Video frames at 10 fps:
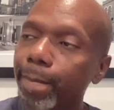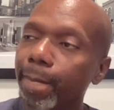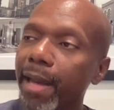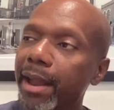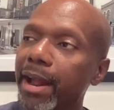
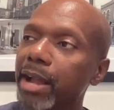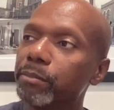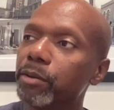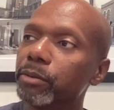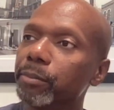And I ain't
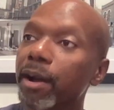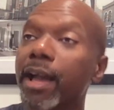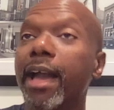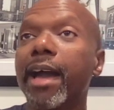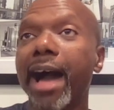want
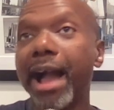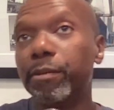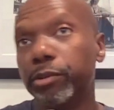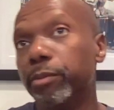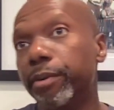
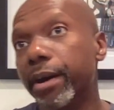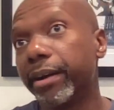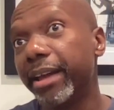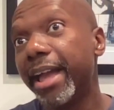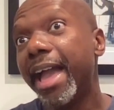no part of
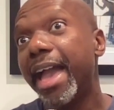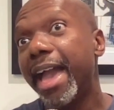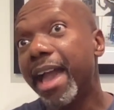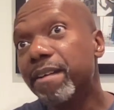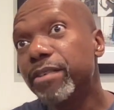that.
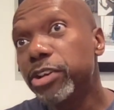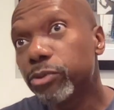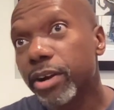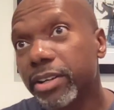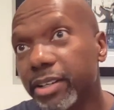Every
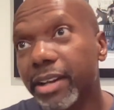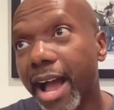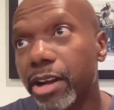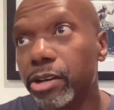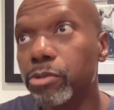drug dealer
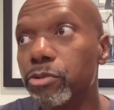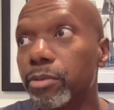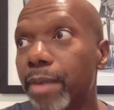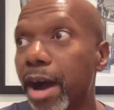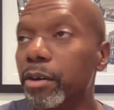I knew
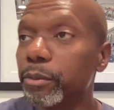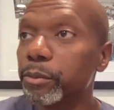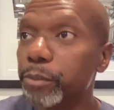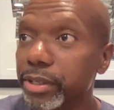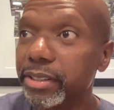about
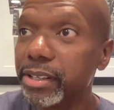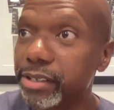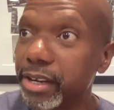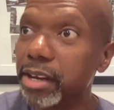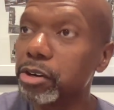went to
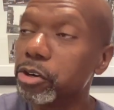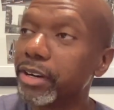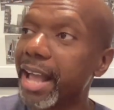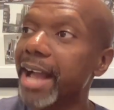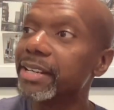jail or
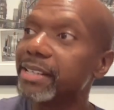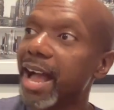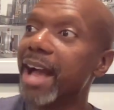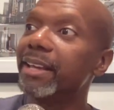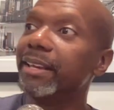got
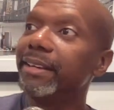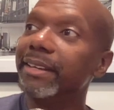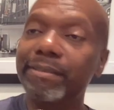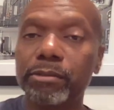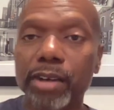shot.
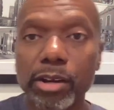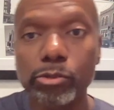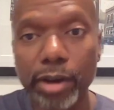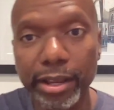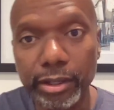Even Ronald
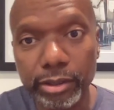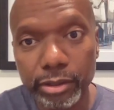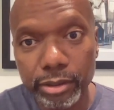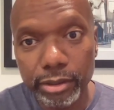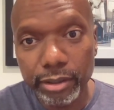Reagan.
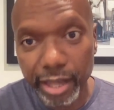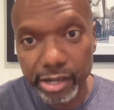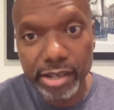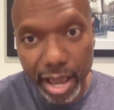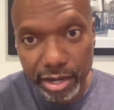They
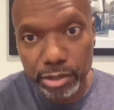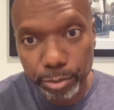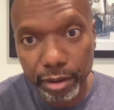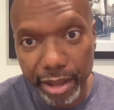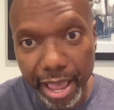shot his
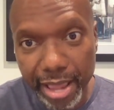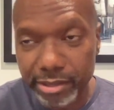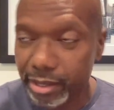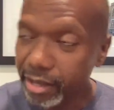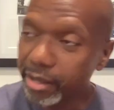punk ass.
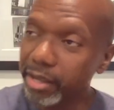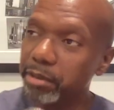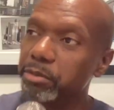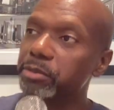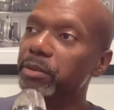And he
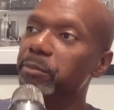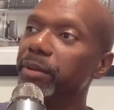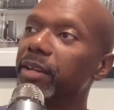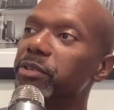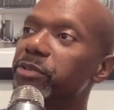was the
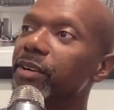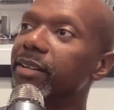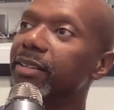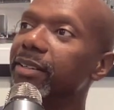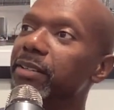biggest drug
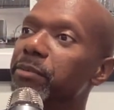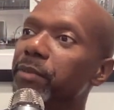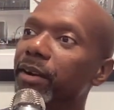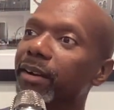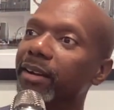dealer in
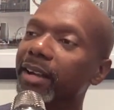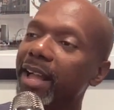America.